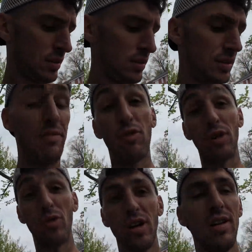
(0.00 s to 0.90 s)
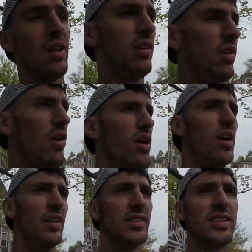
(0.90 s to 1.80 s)
10:41
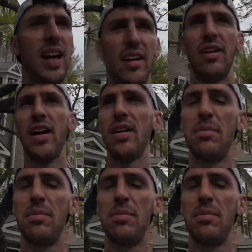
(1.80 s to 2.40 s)
on Saturday.